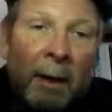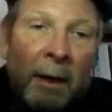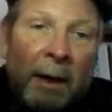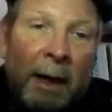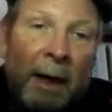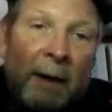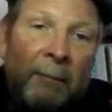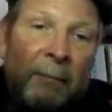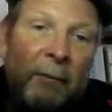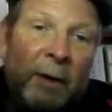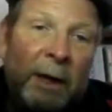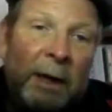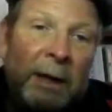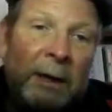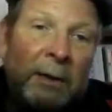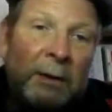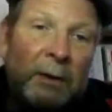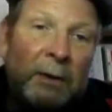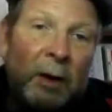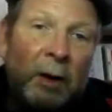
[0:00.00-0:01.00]
FE
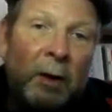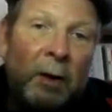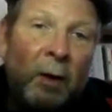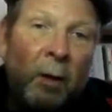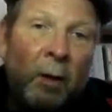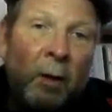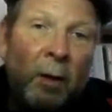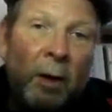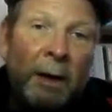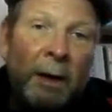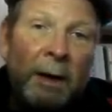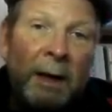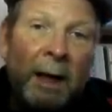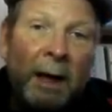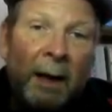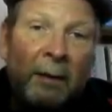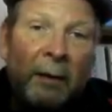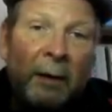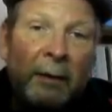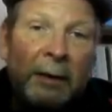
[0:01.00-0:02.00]
is a chord,
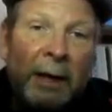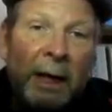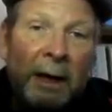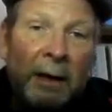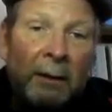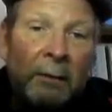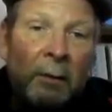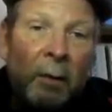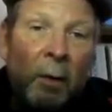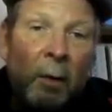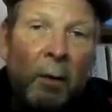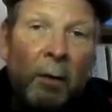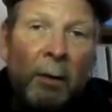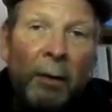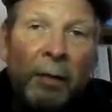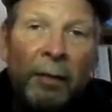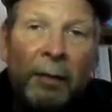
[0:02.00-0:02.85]
and the tan chord